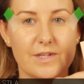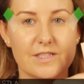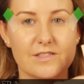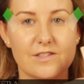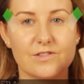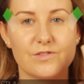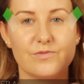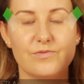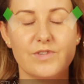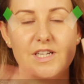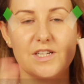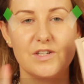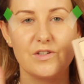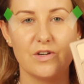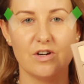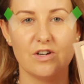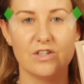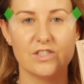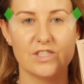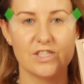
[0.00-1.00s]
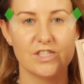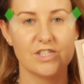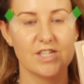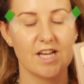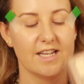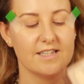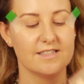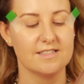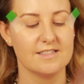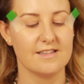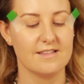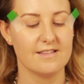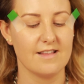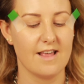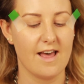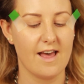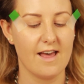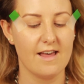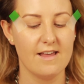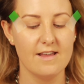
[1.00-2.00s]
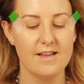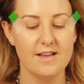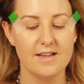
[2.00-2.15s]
It's got some really gorgeous shades in there